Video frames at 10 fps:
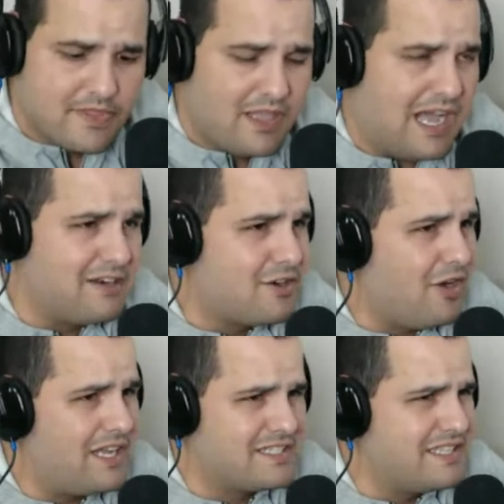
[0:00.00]
I don't know.
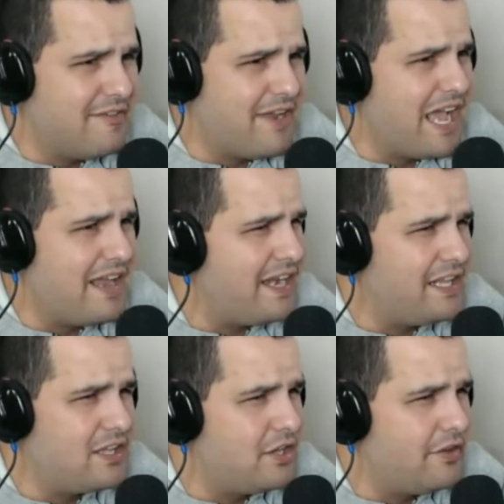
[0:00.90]
I just never had
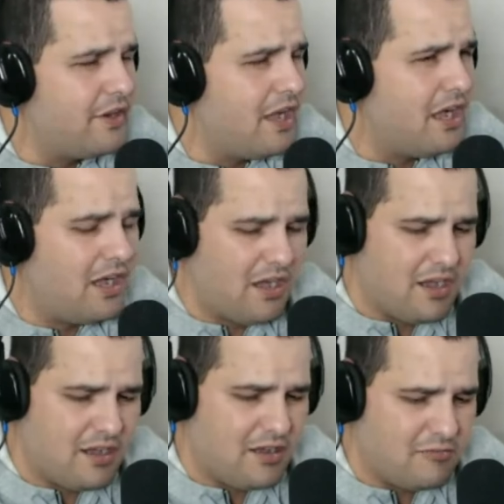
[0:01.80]
any good uh,
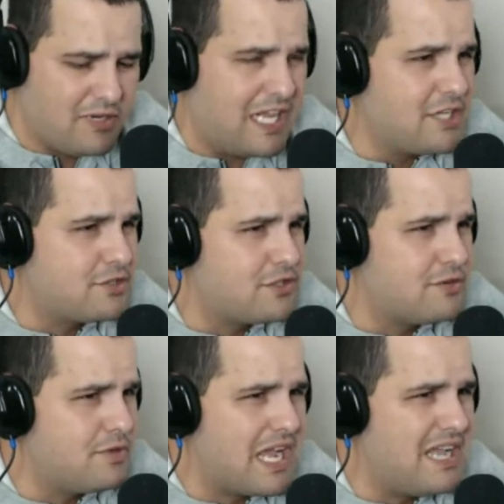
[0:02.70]
uh,
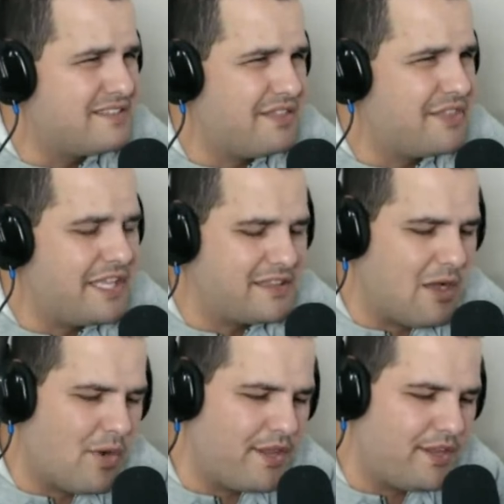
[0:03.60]
relationship with guys that think
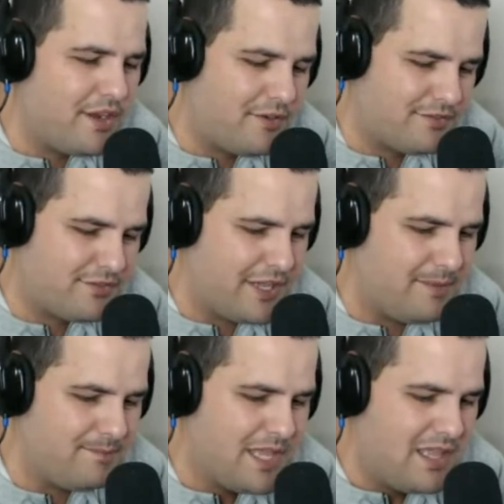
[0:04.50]
that way. You know what I'm
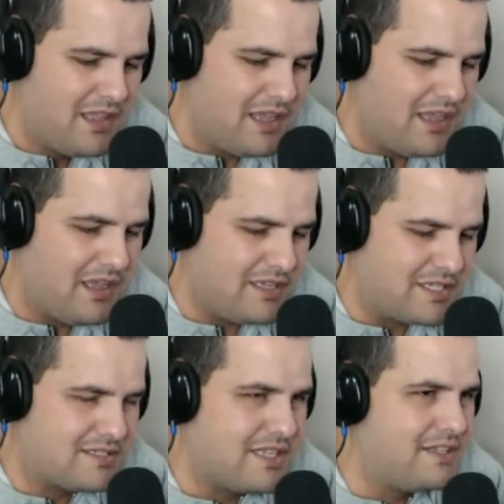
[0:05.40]
saying? Uh,
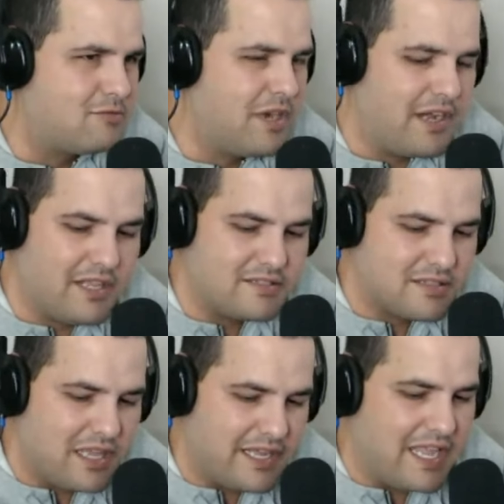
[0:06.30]
just it is what it is.
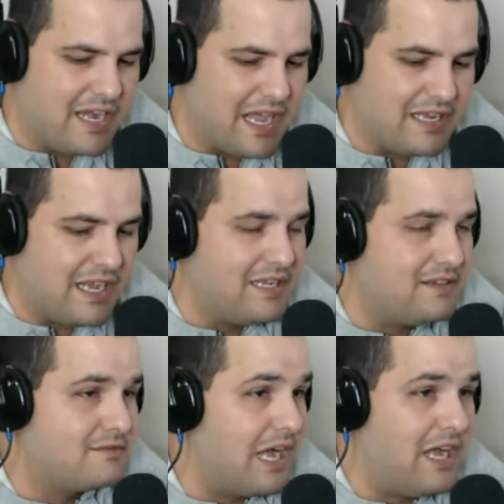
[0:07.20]
Again, I,
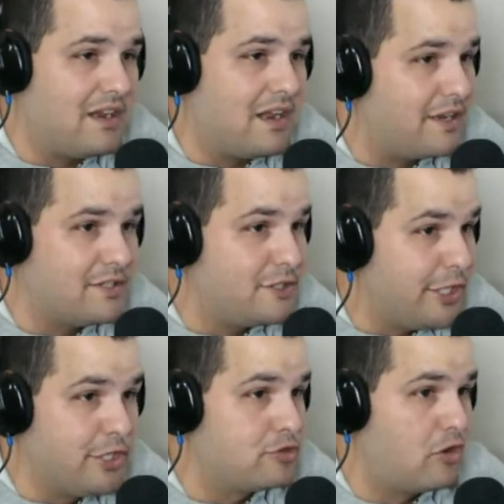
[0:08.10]
I I I
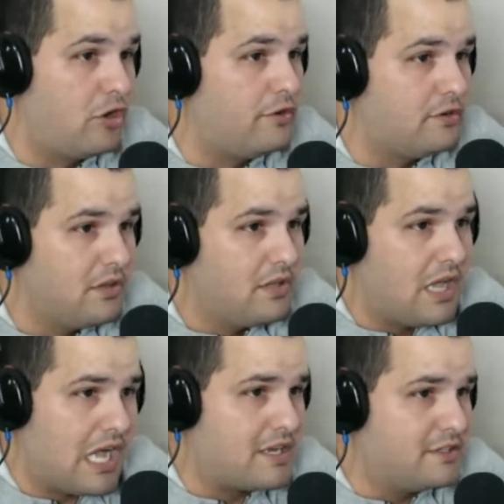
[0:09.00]
continue to learn.
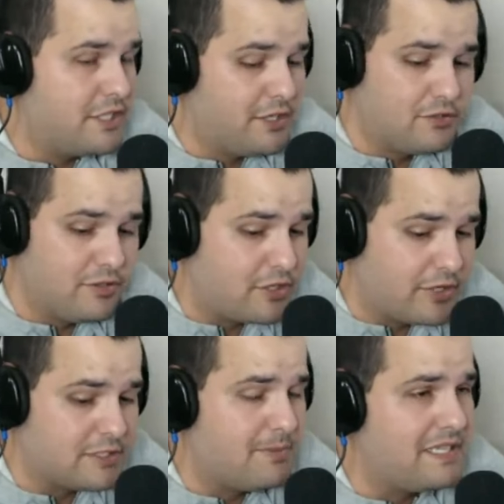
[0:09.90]
I continue to
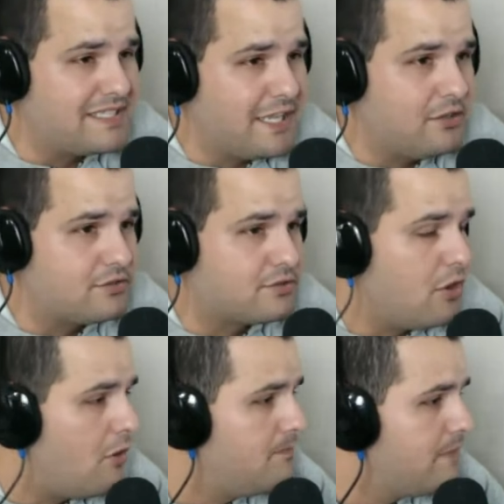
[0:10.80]
increase my skill.
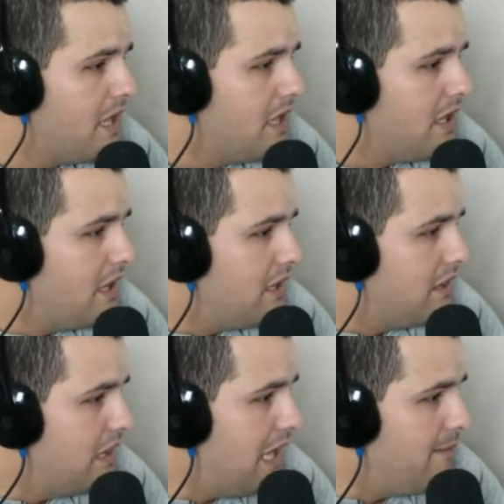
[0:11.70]
So
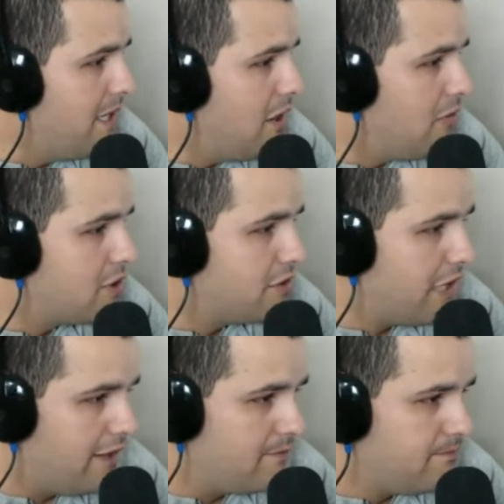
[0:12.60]
let me know what you
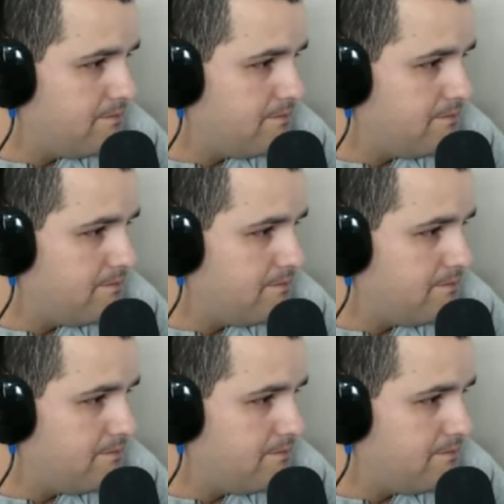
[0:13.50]
think.